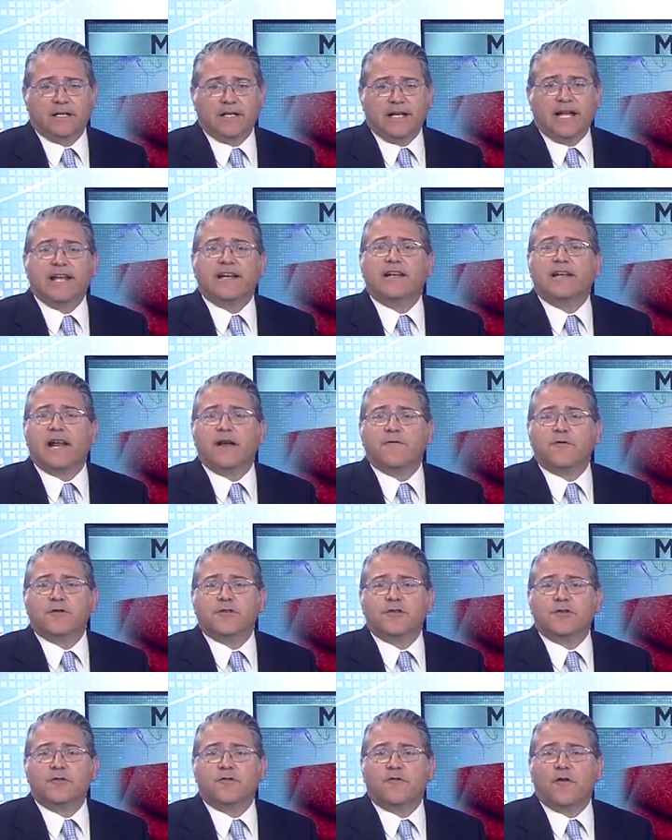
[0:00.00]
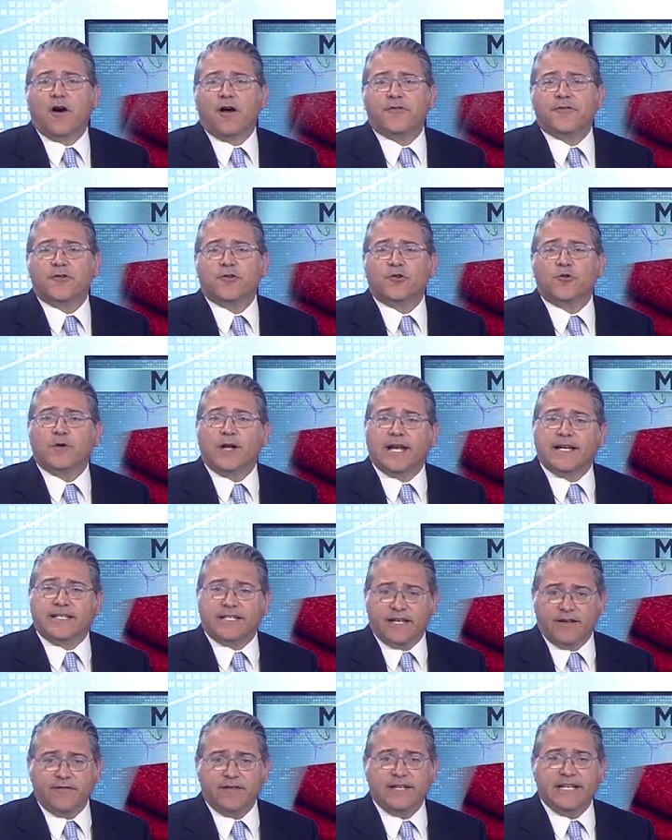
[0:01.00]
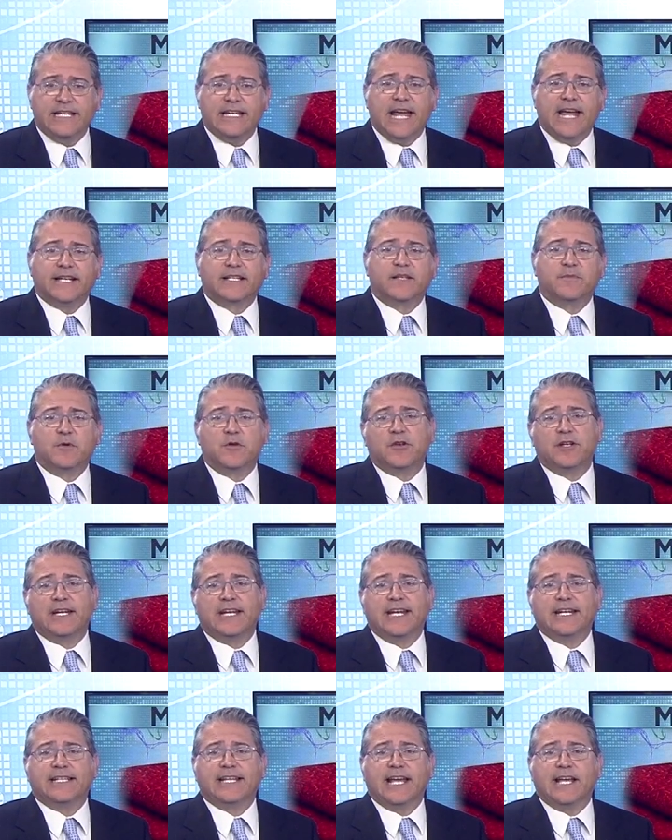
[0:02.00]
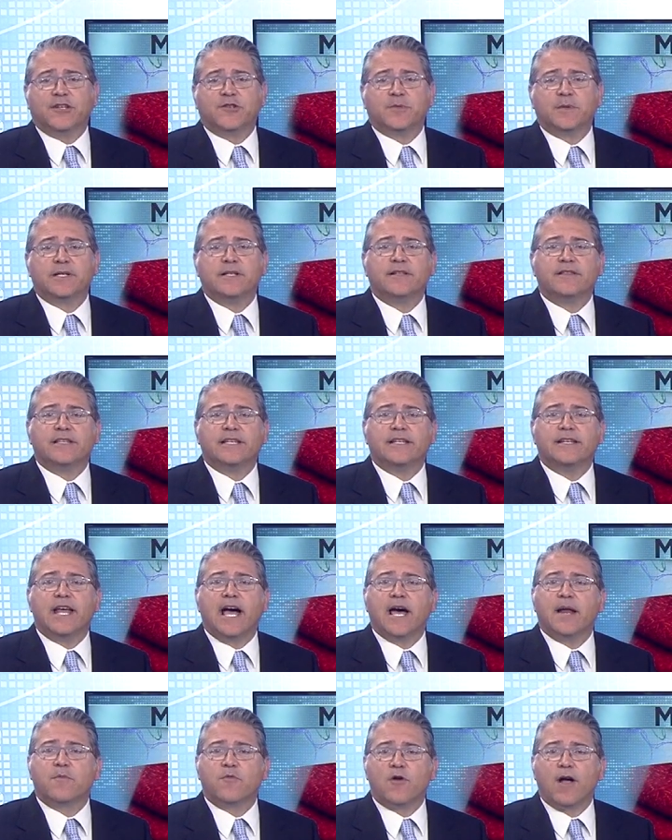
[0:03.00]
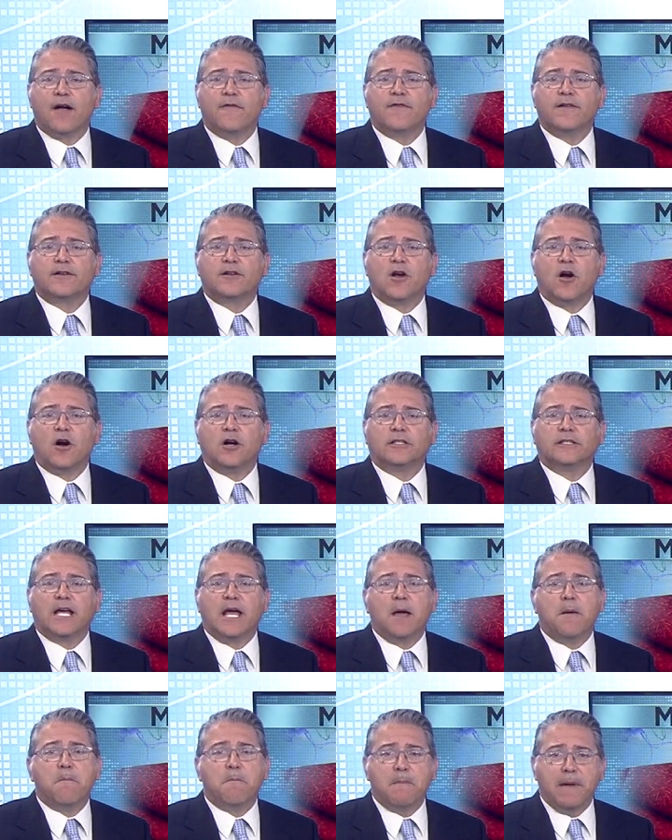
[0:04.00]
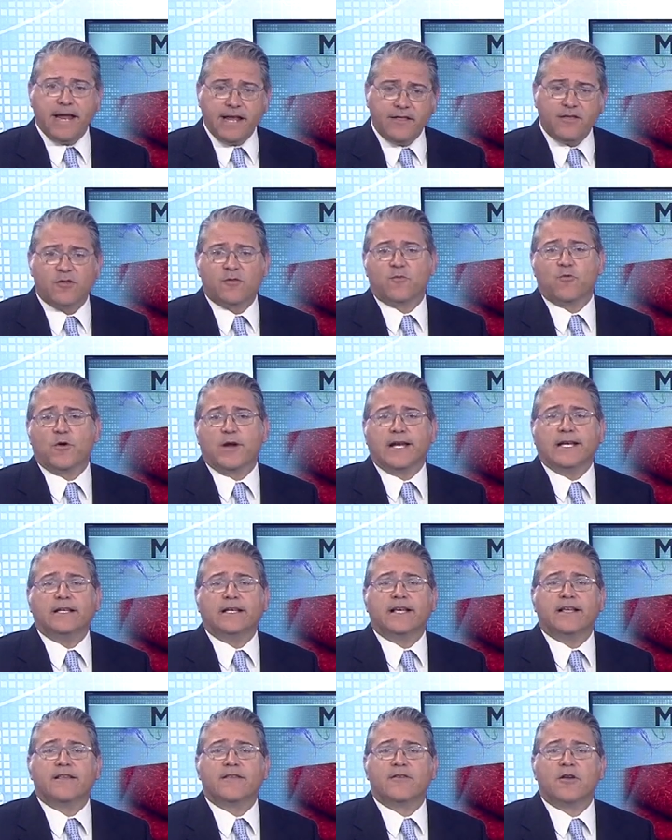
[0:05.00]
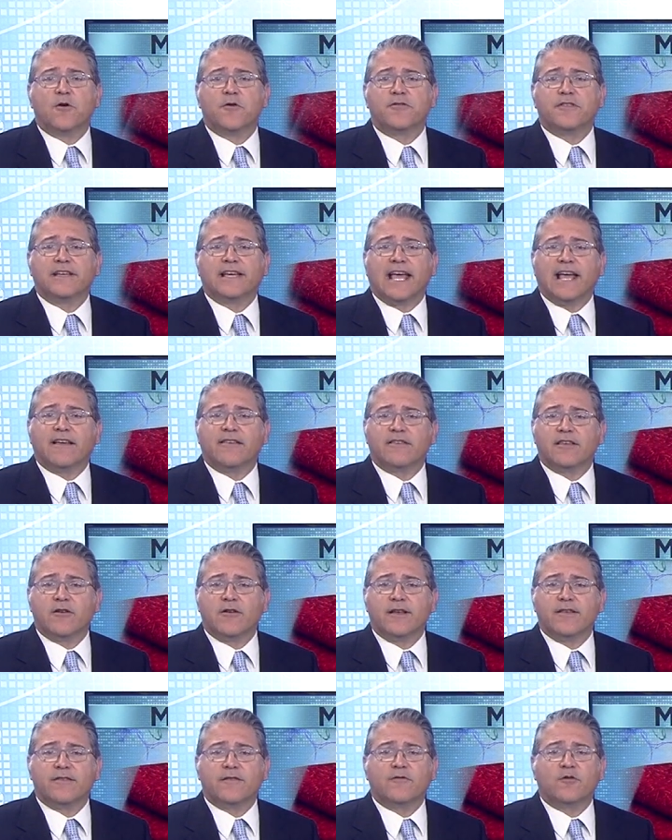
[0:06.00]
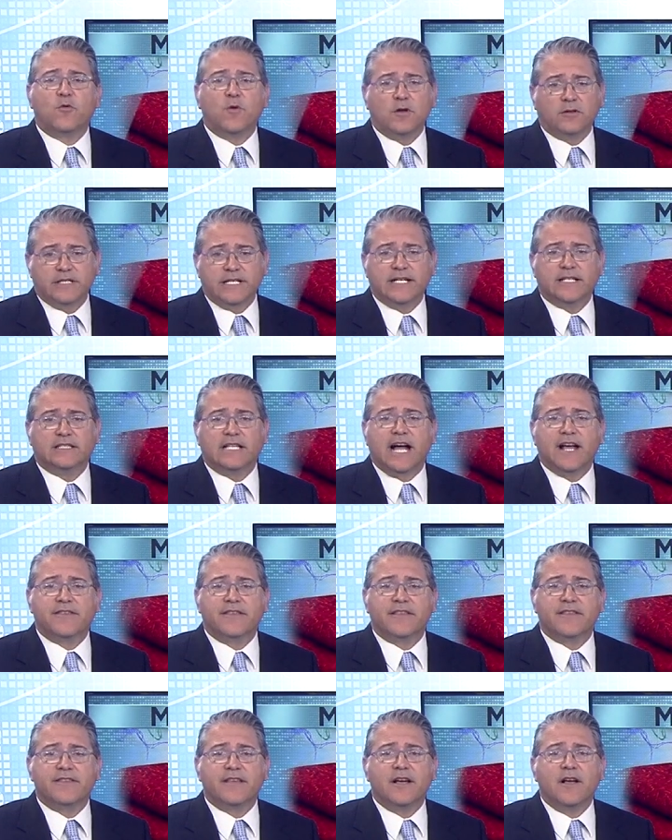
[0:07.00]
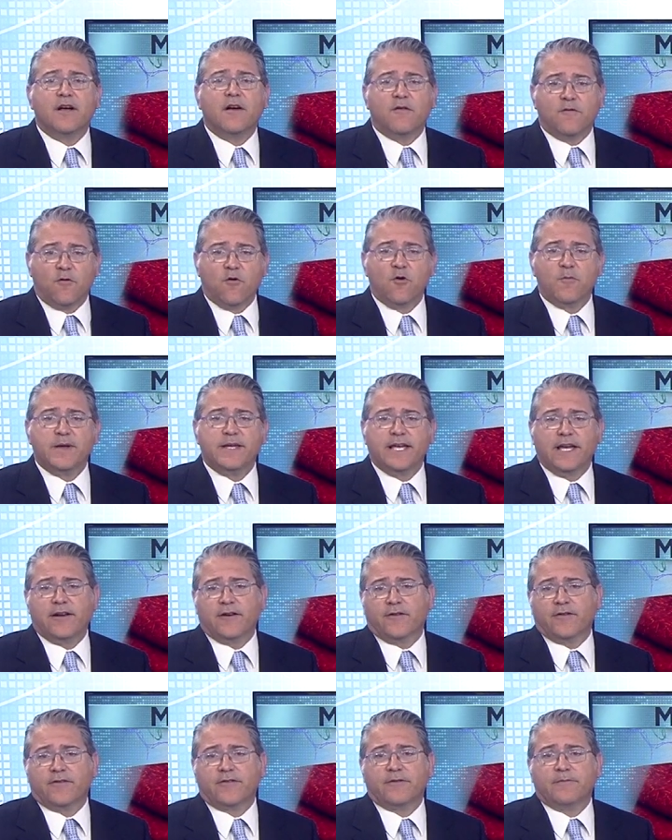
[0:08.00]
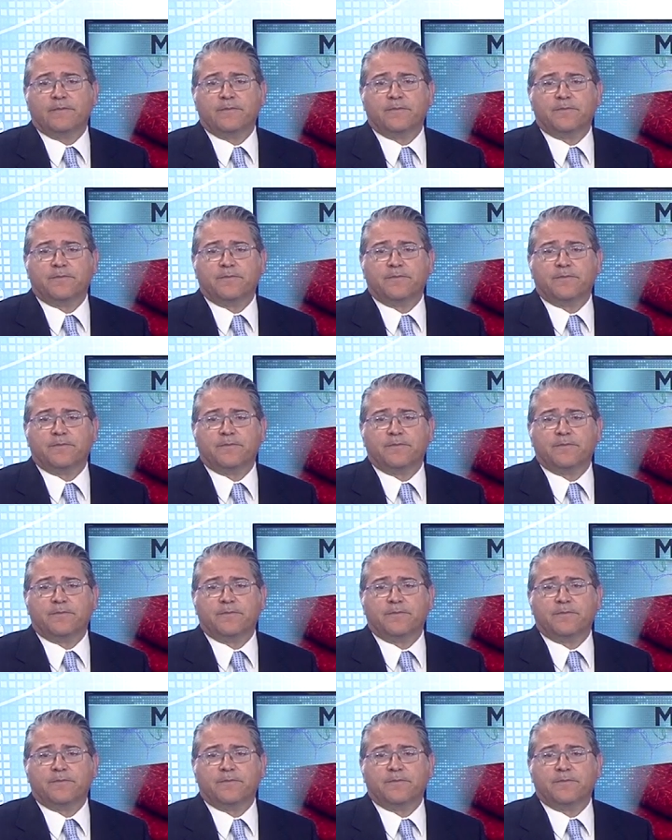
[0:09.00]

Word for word: In an effort to foster creativity and community engagement, the nonprofit called Mainspring is hosting a series of quilting classes for beginners.